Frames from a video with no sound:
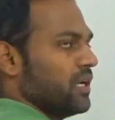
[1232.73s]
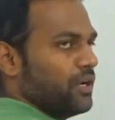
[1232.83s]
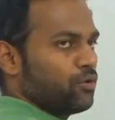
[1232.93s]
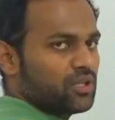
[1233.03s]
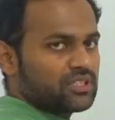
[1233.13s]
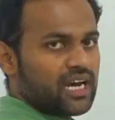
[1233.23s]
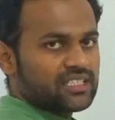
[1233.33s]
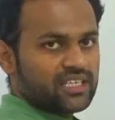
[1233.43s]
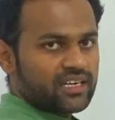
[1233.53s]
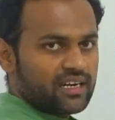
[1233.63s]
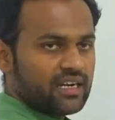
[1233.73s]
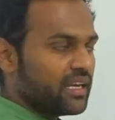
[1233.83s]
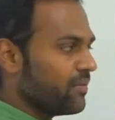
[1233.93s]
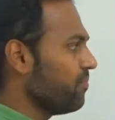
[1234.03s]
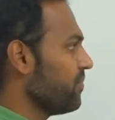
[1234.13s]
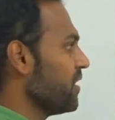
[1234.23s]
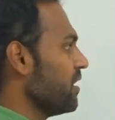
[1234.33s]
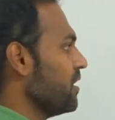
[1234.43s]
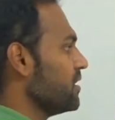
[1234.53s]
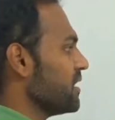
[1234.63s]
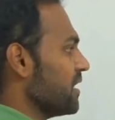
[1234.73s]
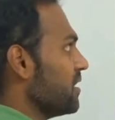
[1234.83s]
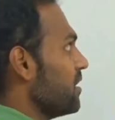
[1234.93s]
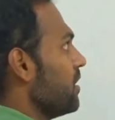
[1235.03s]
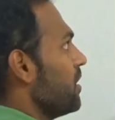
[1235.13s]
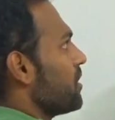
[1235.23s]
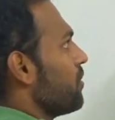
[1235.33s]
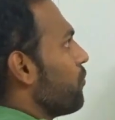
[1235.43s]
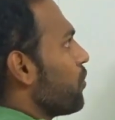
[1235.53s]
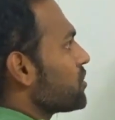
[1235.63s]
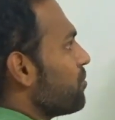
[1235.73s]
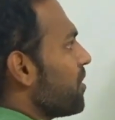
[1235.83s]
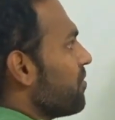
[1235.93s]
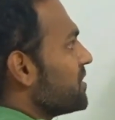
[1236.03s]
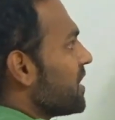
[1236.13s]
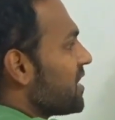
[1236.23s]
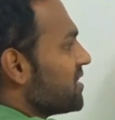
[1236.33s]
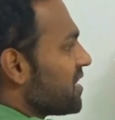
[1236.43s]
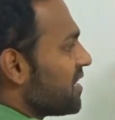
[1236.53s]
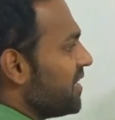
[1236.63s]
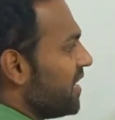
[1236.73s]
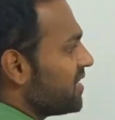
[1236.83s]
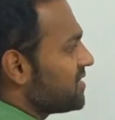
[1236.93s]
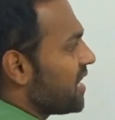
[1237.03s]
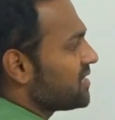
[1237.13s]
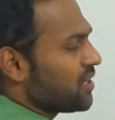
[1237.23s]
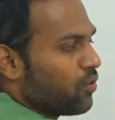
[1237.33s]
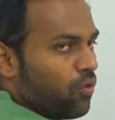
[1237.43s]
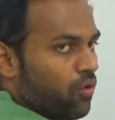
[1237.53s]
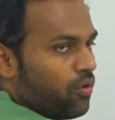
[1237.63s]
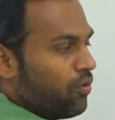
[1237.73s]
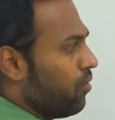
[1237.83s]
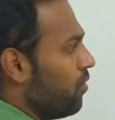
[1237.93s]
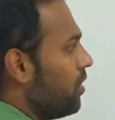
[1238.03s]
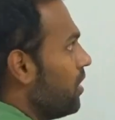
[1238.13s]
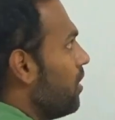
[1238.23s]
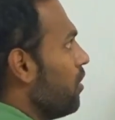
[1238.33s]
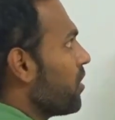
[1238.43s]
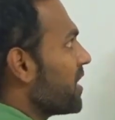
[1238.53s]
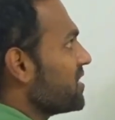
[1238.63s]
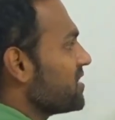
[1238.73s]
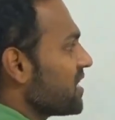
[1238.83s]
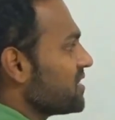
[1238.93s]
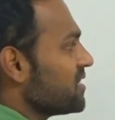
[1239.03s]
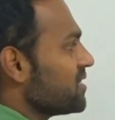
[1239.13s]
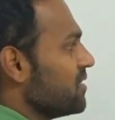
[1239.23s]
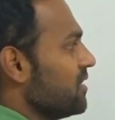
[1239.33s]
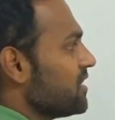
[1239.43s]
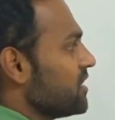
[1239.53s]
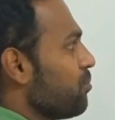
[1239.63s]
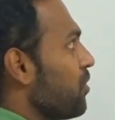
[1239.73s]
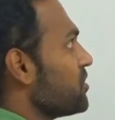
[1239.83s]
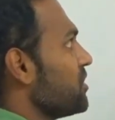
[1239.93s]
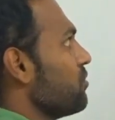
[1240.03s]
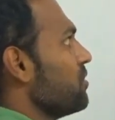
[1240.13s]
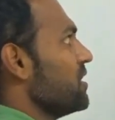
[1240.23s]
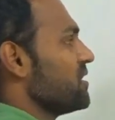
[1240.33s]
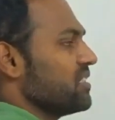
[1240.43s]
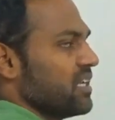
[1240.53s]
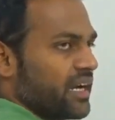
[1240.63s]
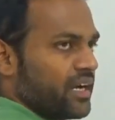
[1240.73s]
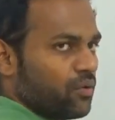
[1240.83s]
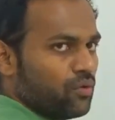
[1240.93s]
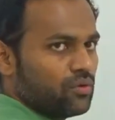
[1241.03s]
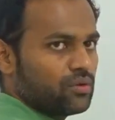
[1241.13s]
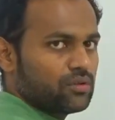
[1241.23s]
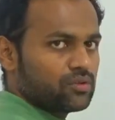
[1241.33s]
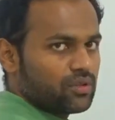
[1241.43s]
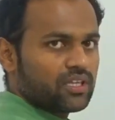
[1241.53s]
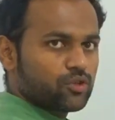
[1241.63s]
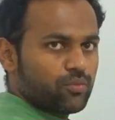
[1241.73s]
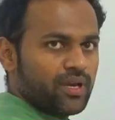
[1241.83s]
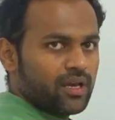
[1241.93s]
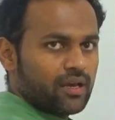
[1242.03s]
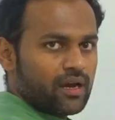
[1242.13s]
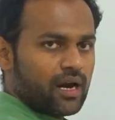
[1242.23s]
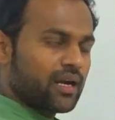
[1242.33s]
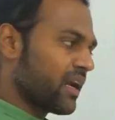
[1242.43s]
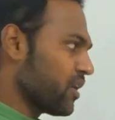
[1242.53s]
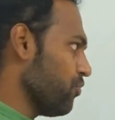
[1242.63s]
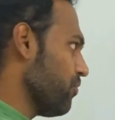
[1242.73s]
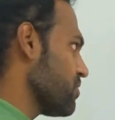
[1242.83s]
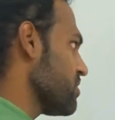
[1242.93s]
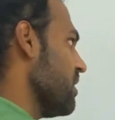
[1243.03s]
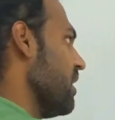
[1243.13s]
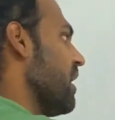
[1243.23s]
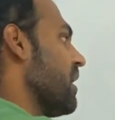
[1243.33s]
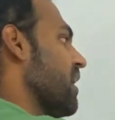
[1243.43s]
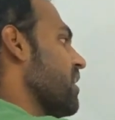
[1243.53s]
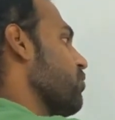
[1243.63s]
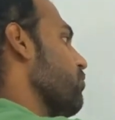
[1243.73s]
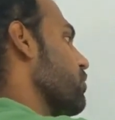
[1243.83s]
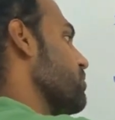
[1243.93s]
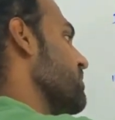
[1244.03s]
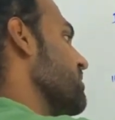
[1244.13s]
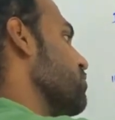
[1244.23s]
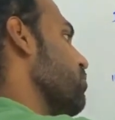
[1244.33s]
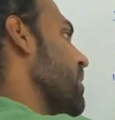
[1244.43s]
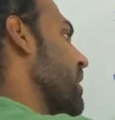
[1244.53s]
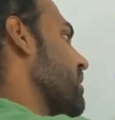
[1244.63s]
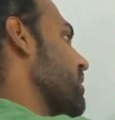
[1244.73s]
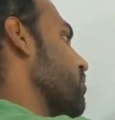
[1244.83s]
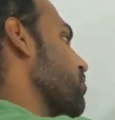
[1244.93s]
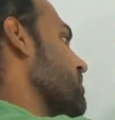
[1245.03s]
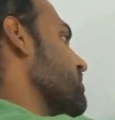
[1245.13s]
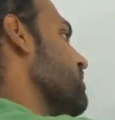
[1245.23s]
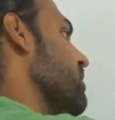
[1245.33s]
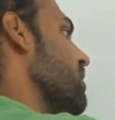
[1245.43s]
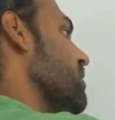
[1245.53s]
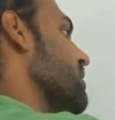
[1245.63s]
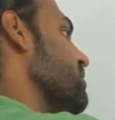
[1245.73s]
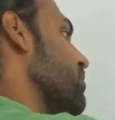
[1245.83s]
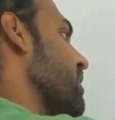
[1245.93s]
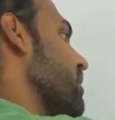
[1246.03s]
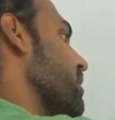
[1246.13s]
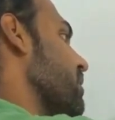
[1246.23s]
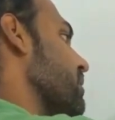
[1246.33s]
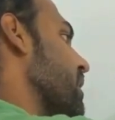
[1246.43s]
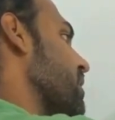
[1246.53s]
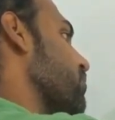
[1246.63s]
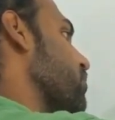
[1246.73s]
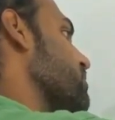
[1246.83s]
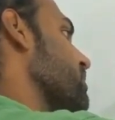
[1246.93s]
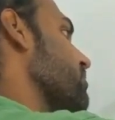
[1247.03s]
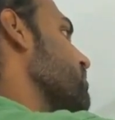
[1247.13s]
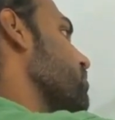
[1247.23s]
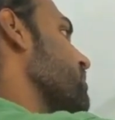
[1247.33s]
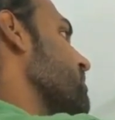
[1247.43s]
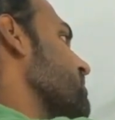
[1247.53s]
due to the charge at D. See, the force between charge at D and charge at O. Look at the charges. This is positive, this is negative. So there should be attractive force. Attractive force means it should be acting towards. That's why that force I will show in this